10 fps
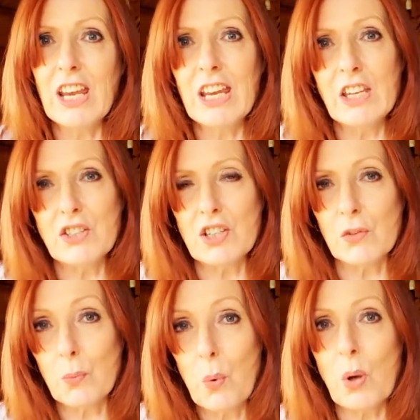is
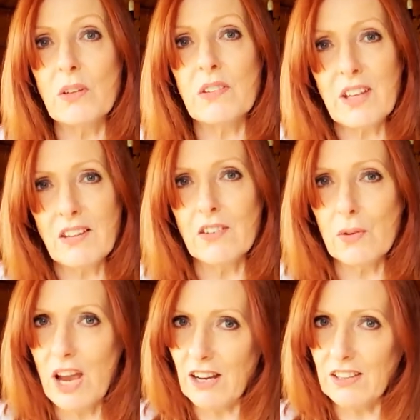just one
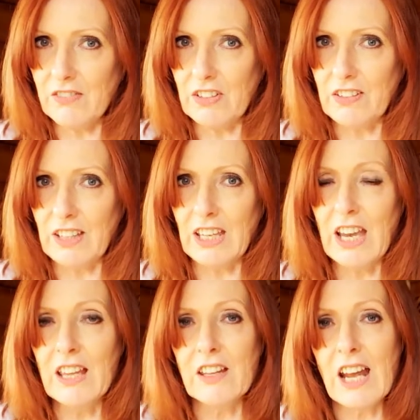sensory activity
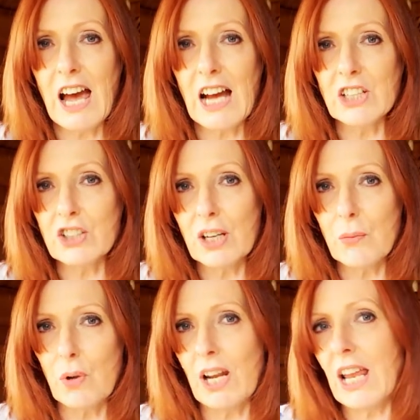that actually
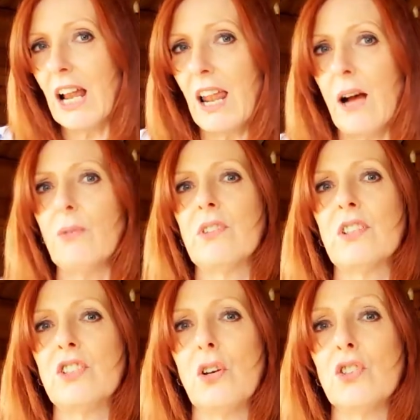really allows
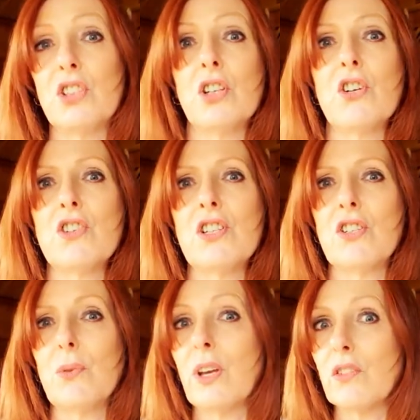your children
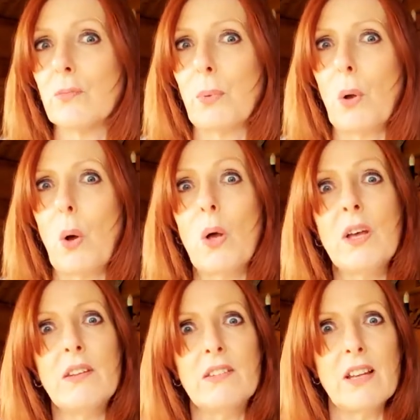to explore
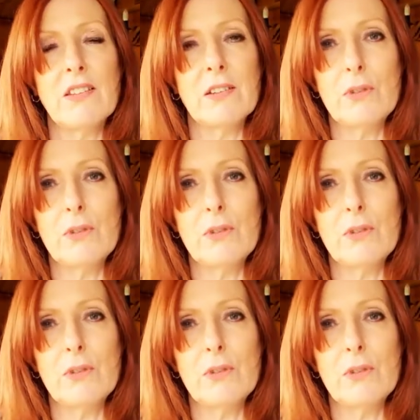sensory